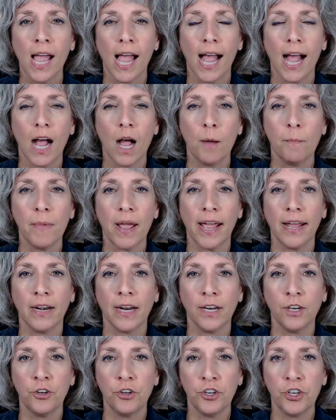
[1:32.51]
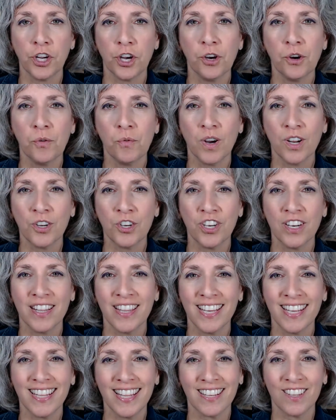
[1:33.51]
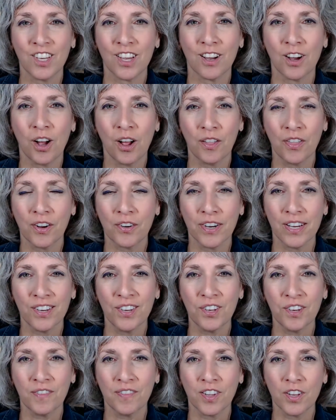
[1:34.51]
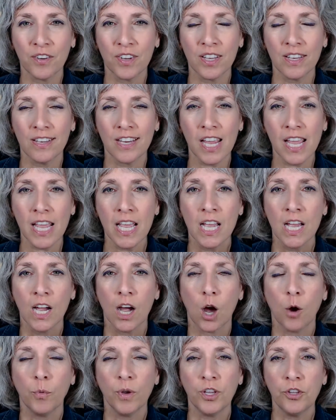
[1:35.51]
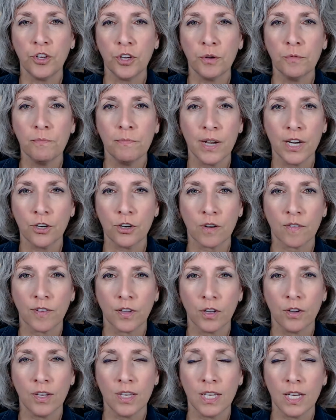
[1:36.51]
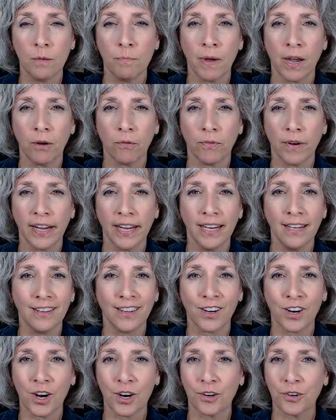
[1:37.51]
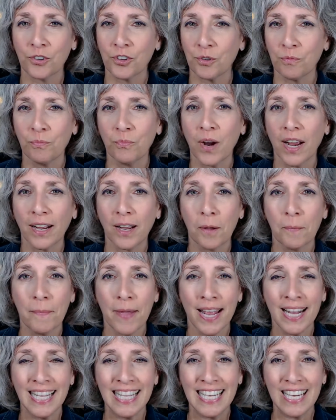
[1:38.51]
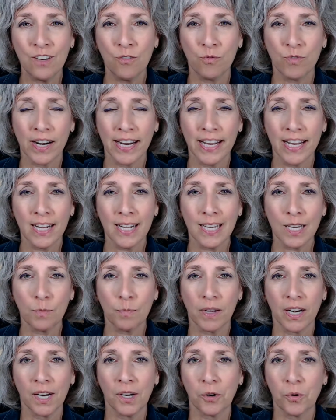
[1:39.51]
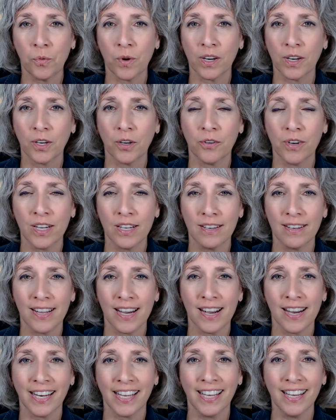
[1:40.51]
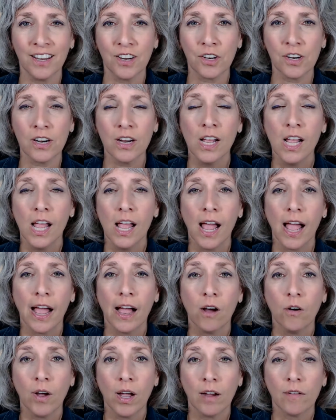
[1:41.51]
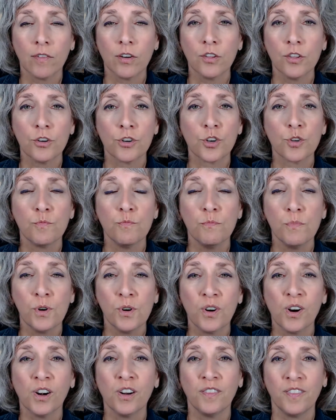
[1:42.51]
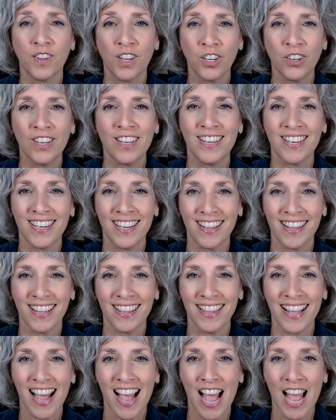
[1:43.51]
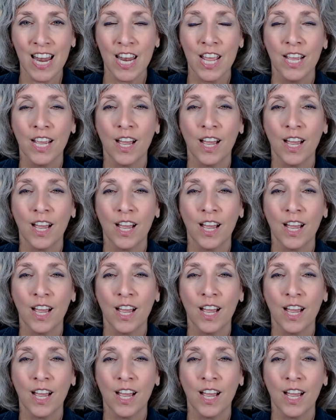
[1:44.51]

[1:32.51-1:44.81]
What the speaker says: And I don't want you to think that's all there is to fluency. We do measure fluency by rate. There are some recommended rates, but I don't want to go into that here. However, there's more to fluency than that.